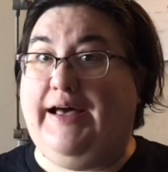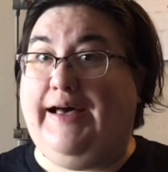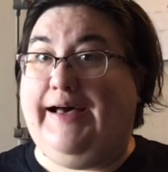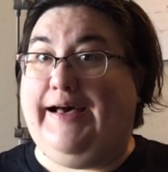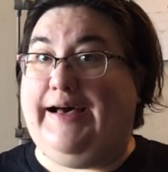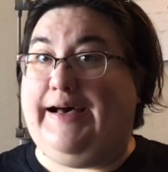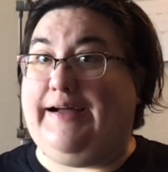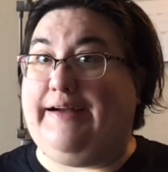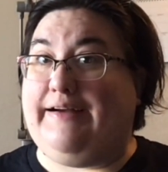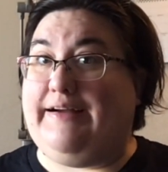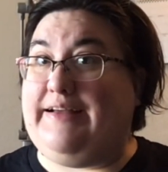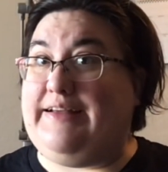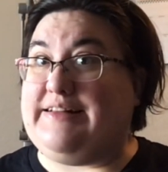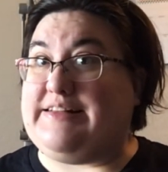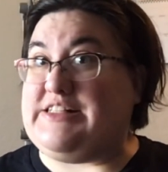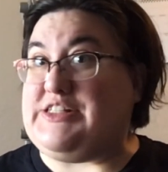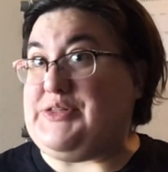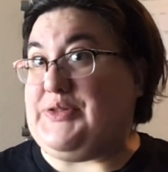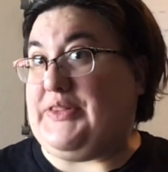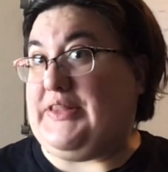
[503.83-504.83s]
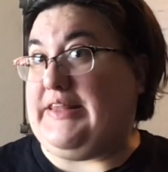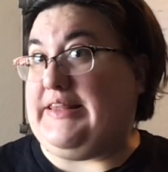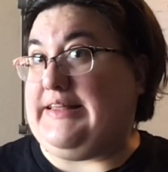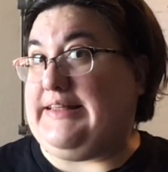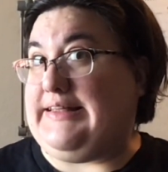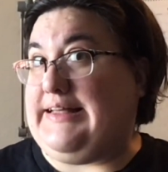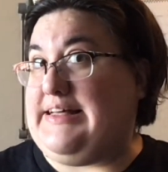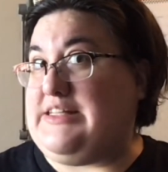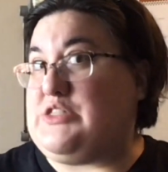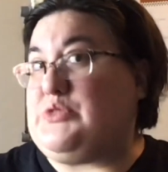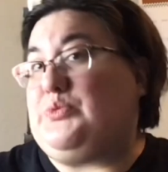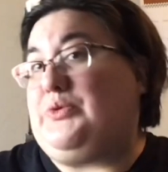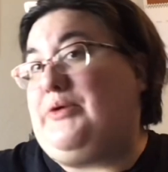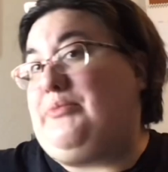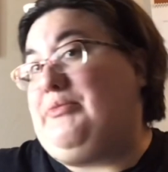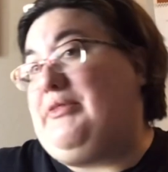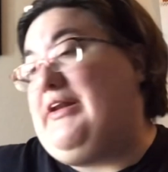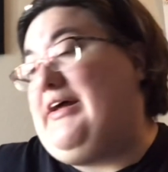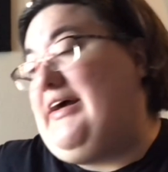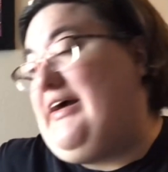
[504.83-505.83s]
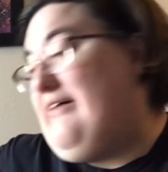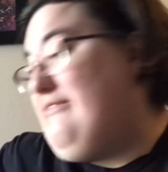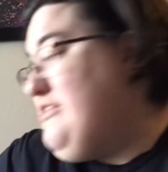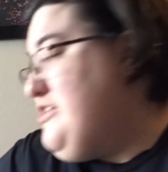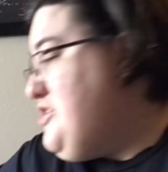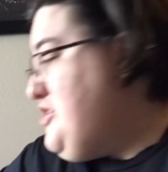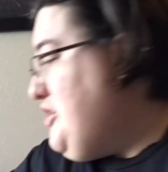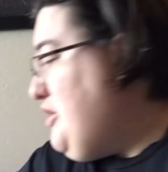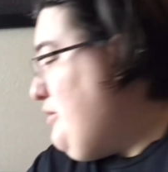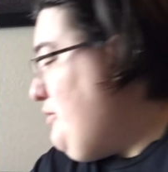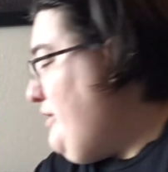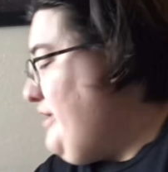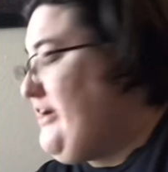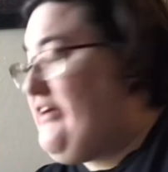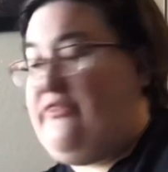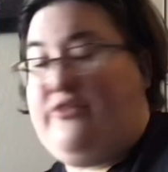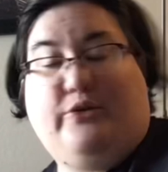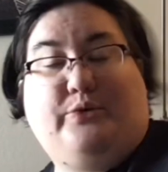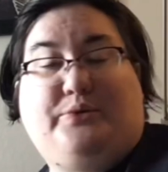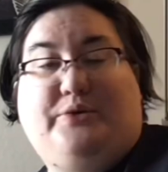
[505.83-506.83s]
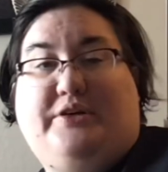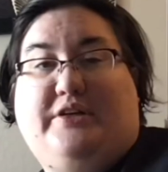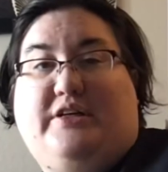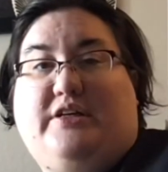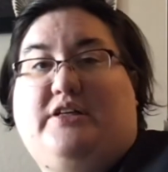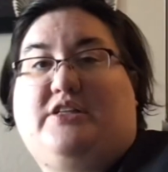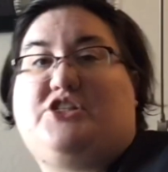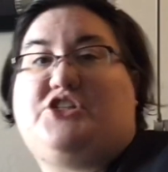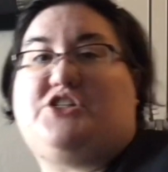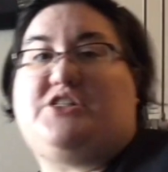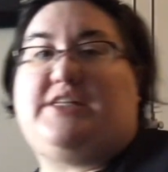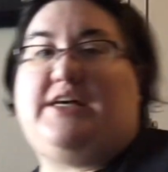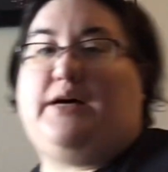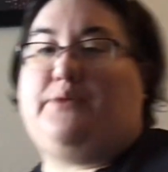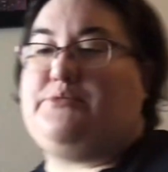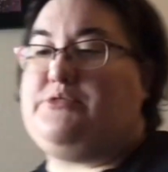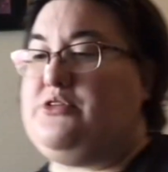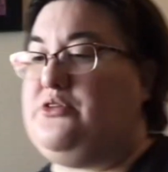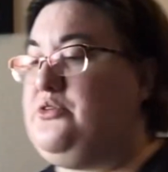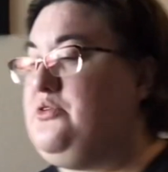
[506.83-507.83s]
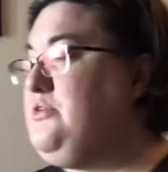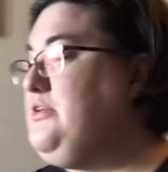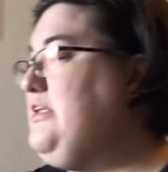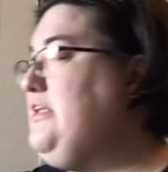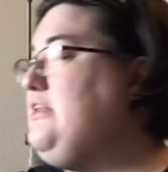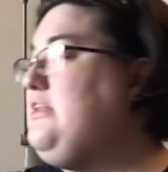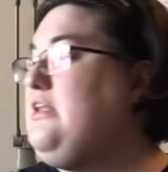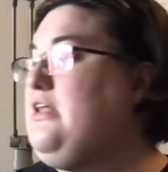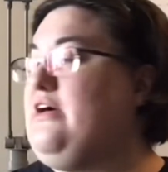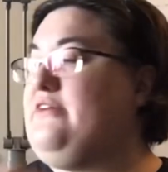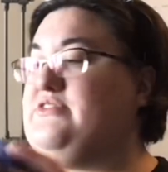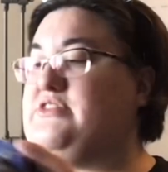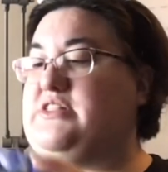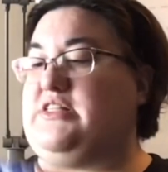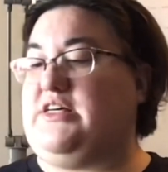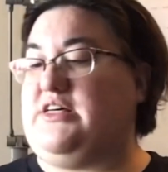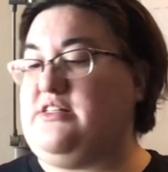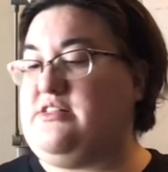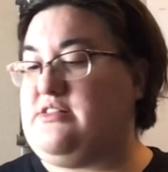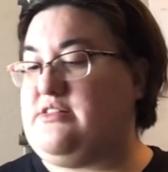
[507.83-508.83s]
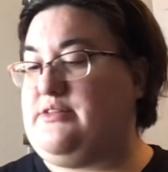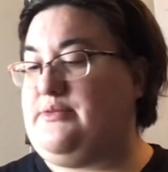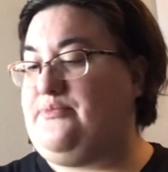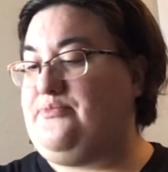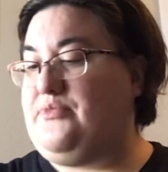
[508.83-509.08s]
Alright, so then the last whip that I have to show, everyone just absolutely loves this.